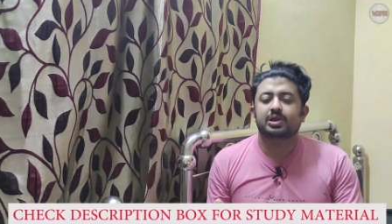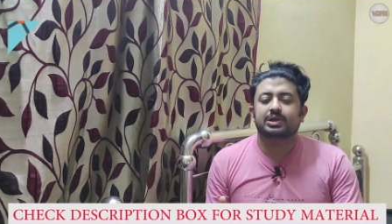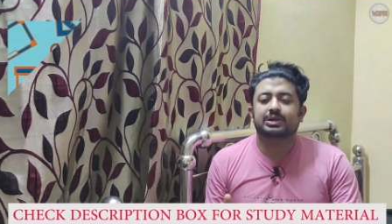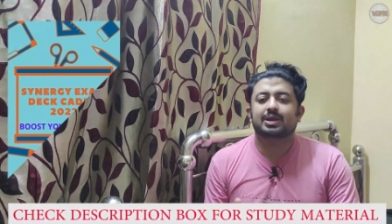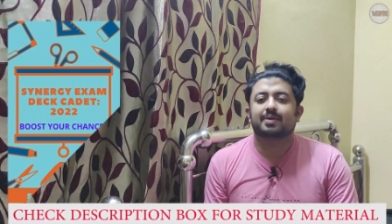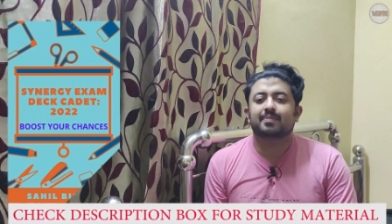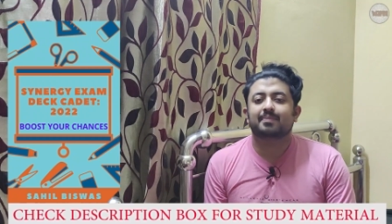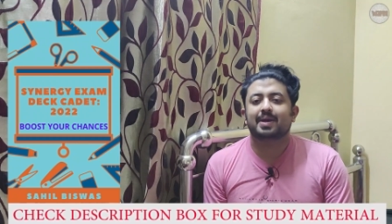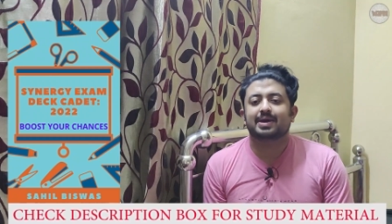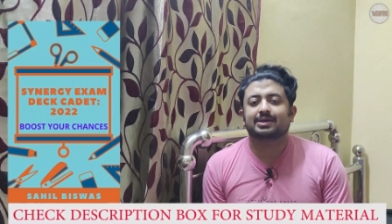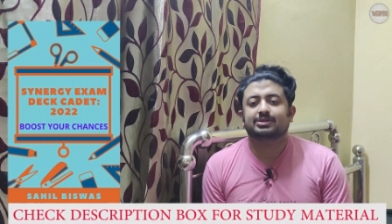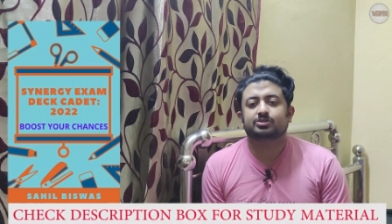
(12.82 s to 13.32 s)

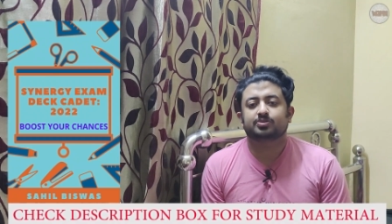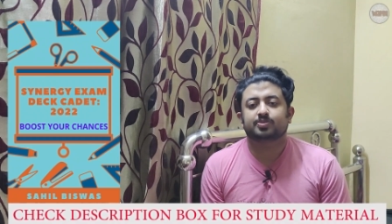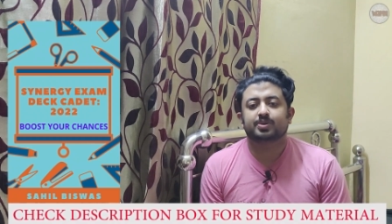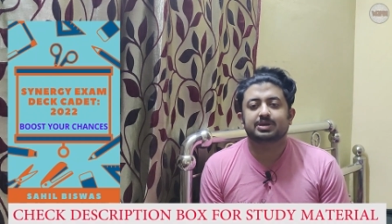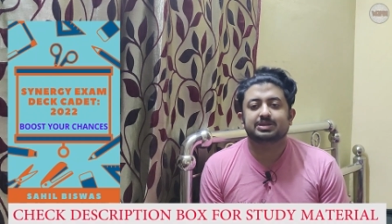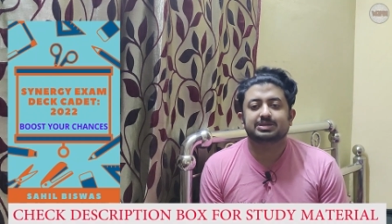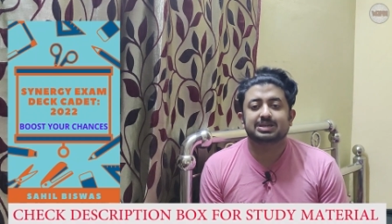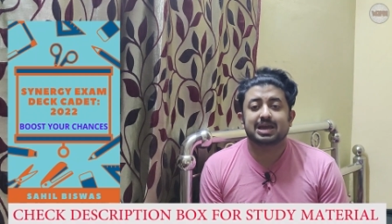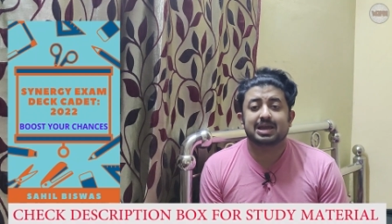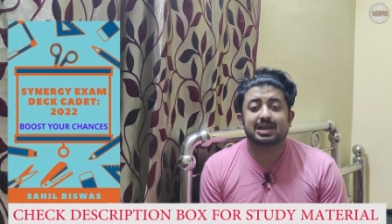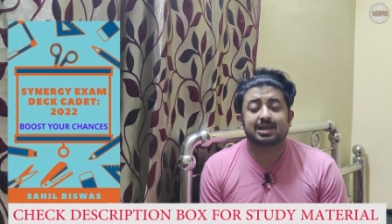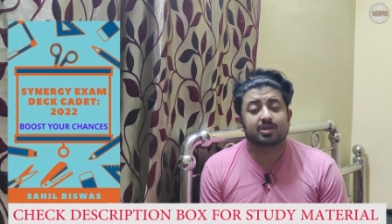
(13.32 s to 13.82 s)
Welcome back to
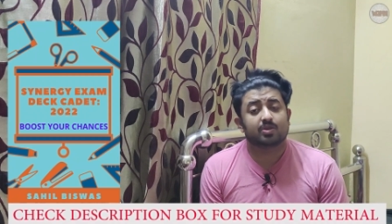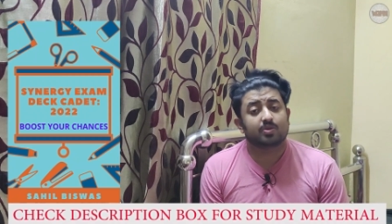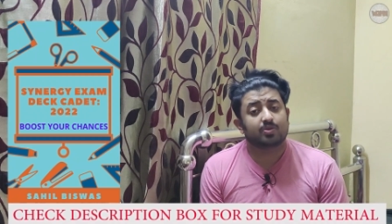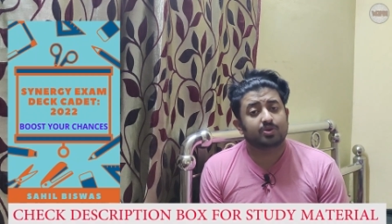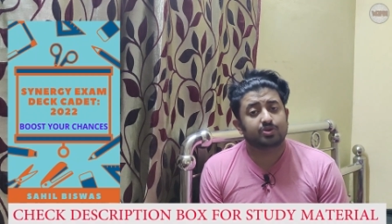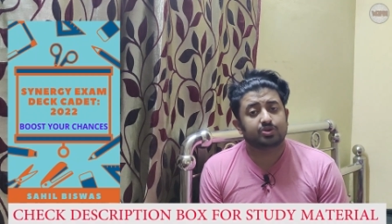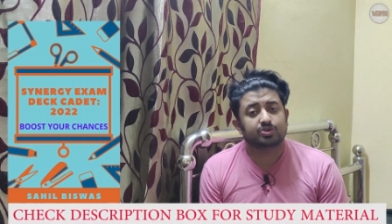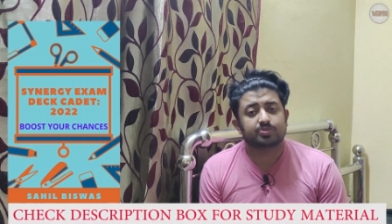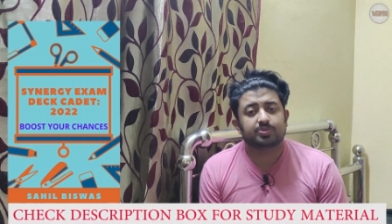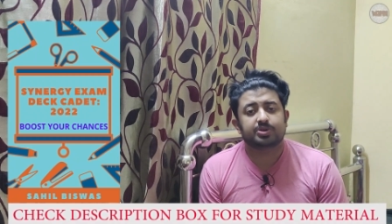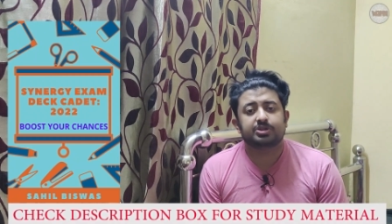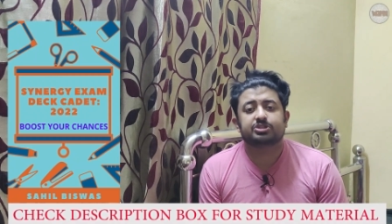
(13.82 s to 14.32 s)
my channel
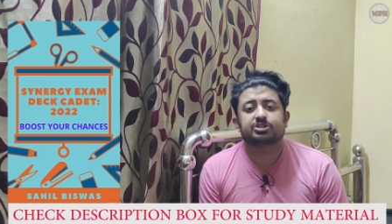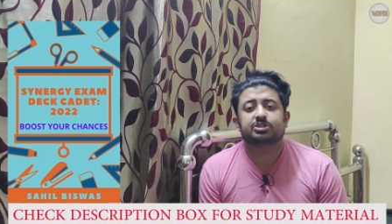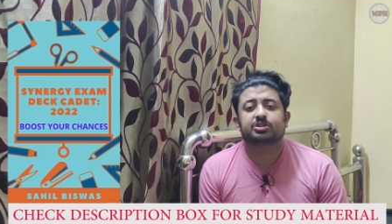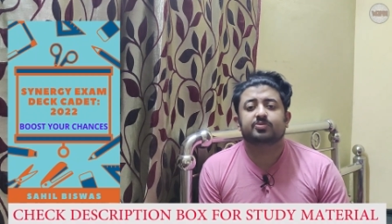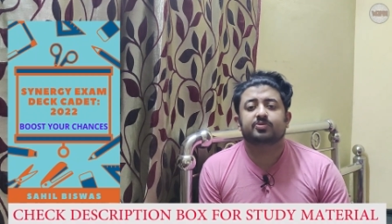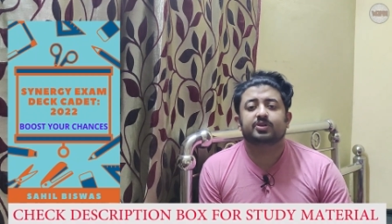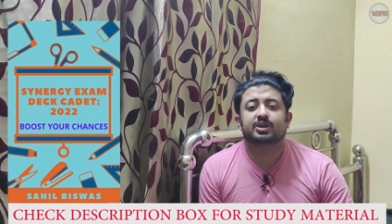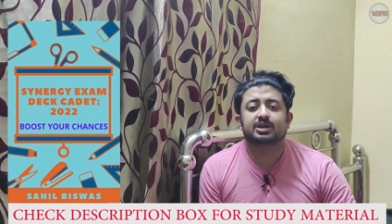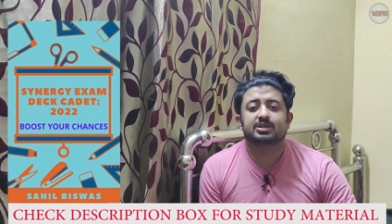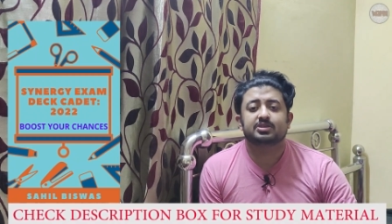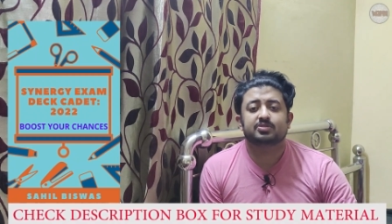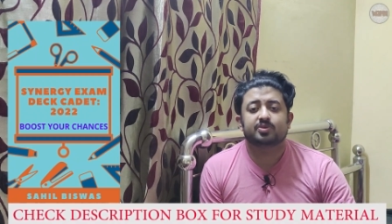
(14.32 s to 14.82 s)
Way 2
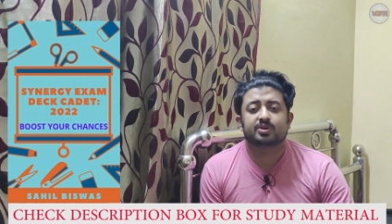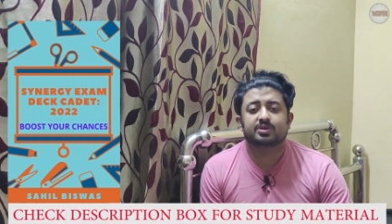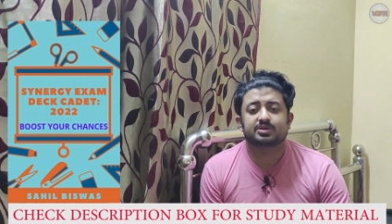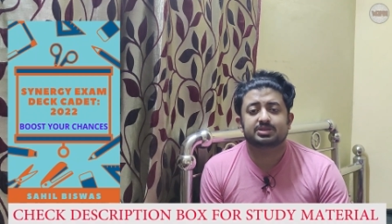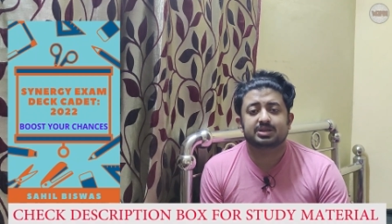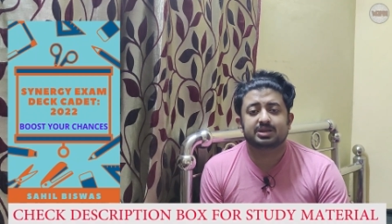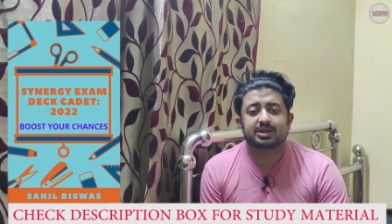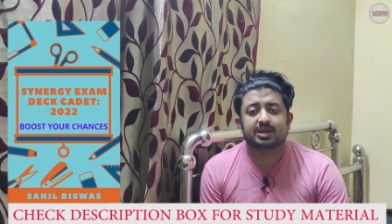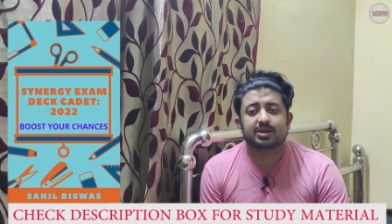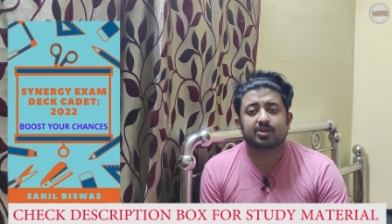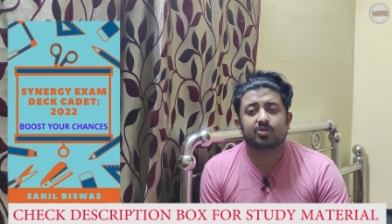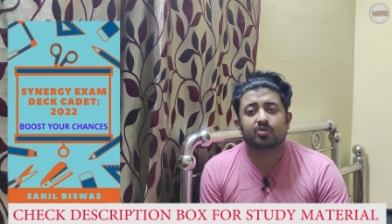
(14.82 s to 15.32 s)
Merchant Navy, guys.
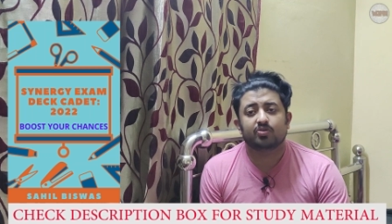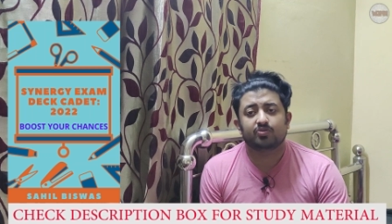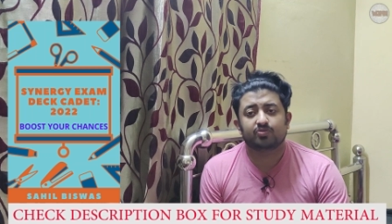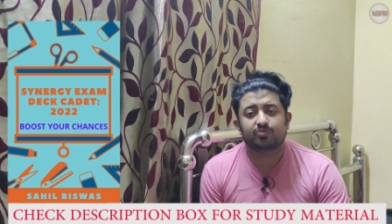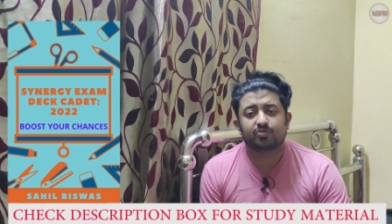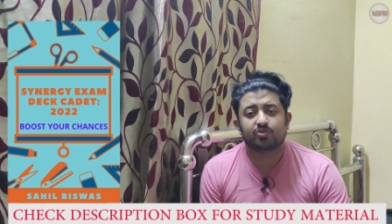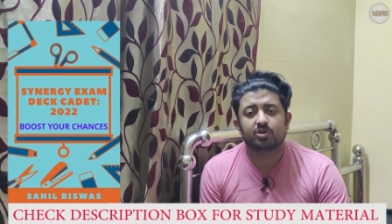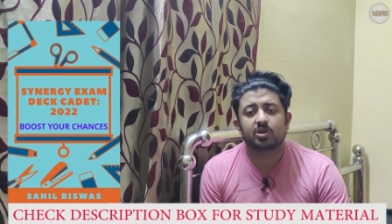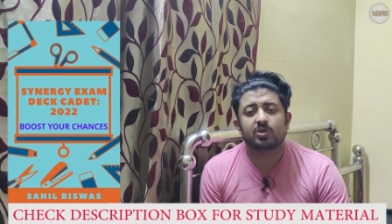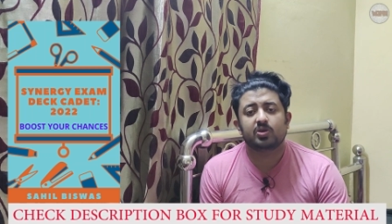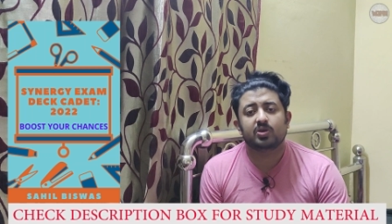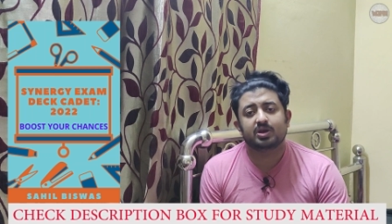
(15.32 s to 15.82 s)
Once again,
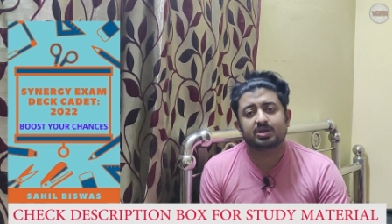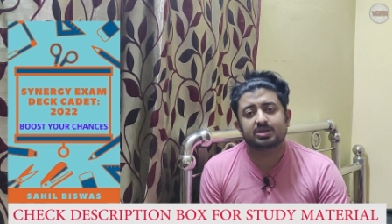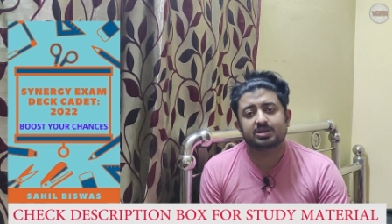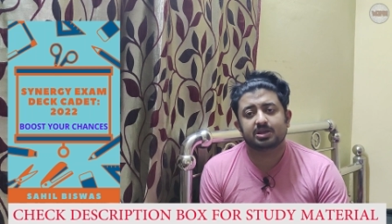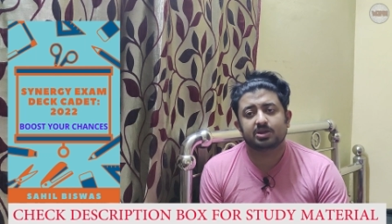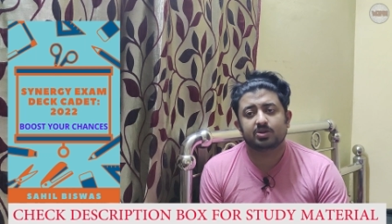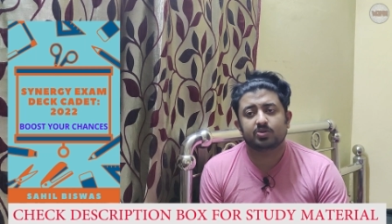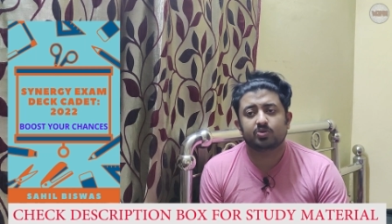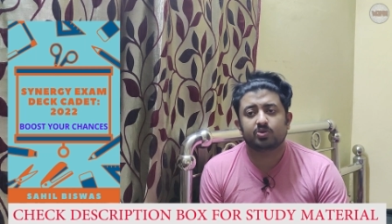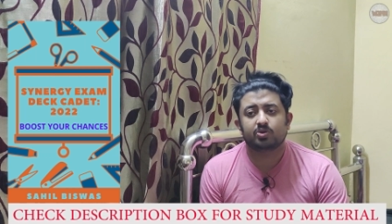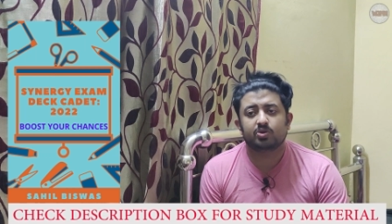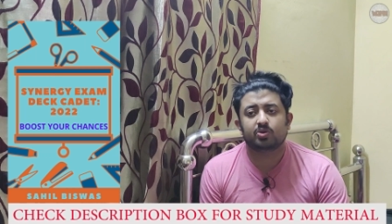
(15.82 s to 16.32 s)
hopefully you
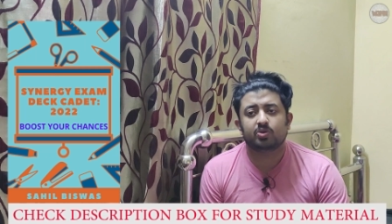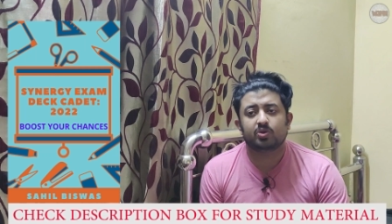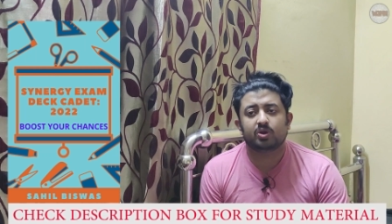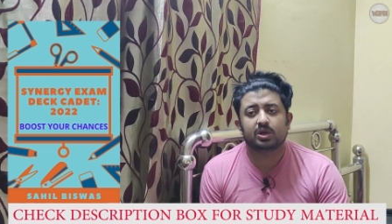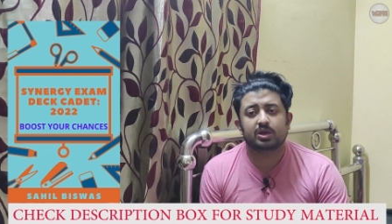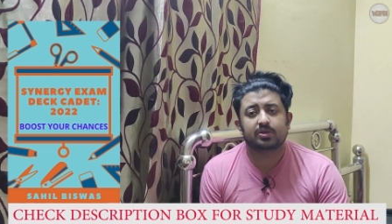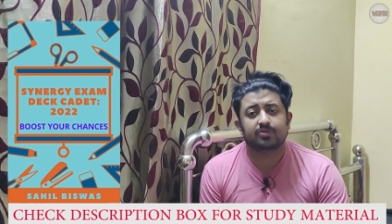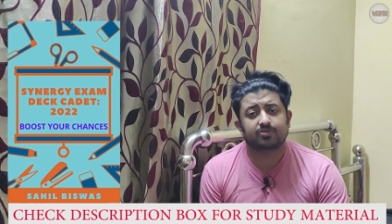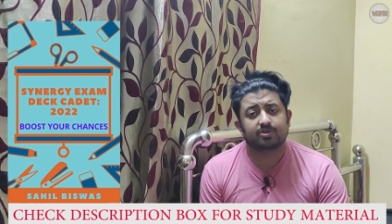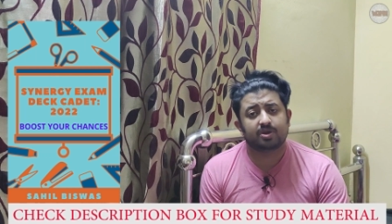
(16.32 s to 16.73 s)
guys are doing well.